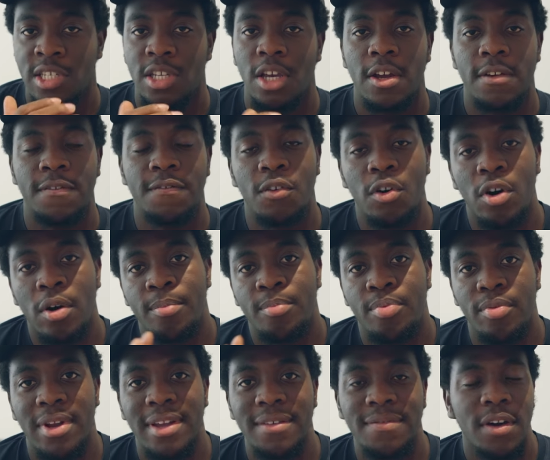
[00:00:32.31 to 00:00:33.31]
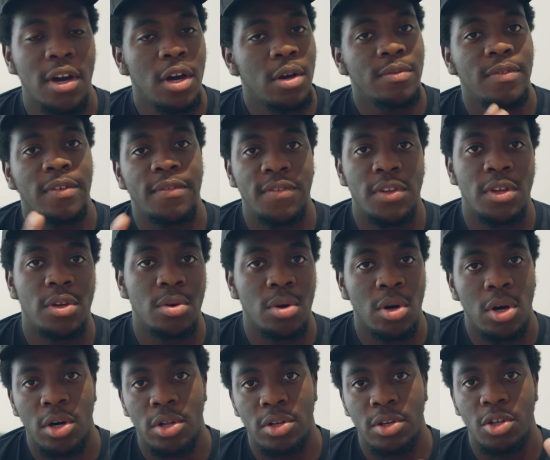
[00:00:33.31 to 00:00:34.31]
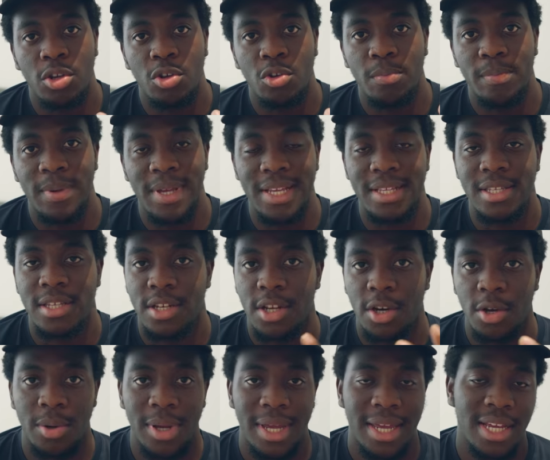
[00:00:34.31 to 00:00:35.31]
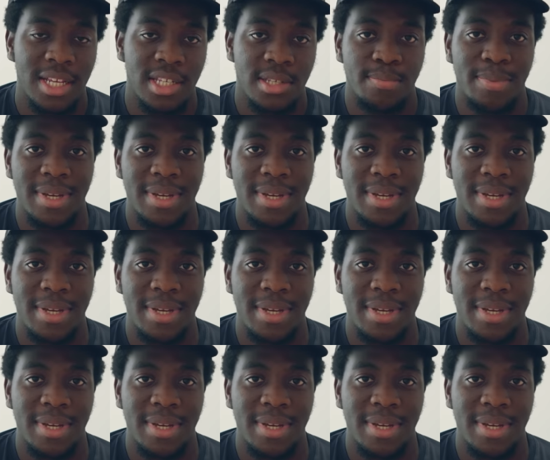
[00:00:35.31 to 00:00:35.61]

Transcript: So for a brief overview on who Peter Do is,